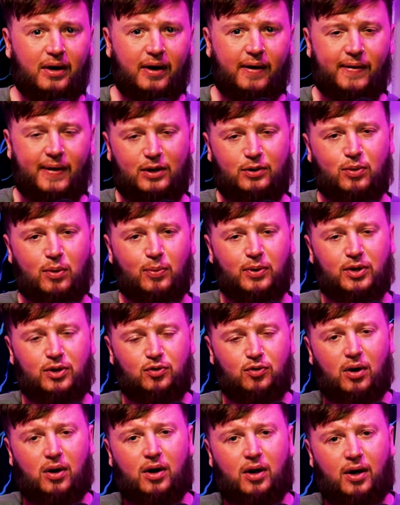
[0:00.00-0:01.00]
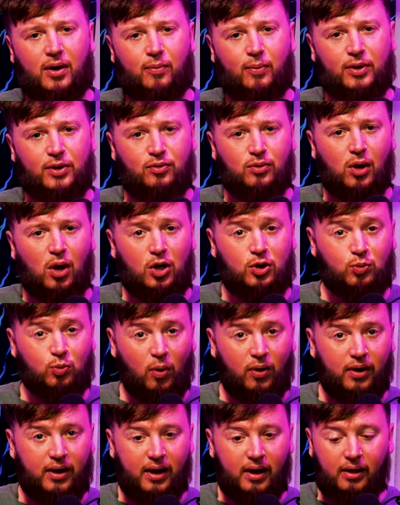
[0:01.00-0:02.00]
and that's when we lost
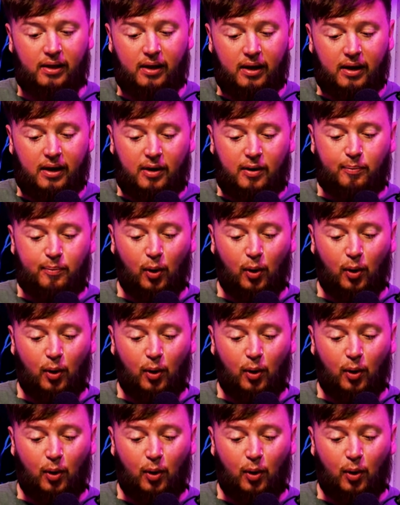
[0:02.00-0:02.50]
1-0.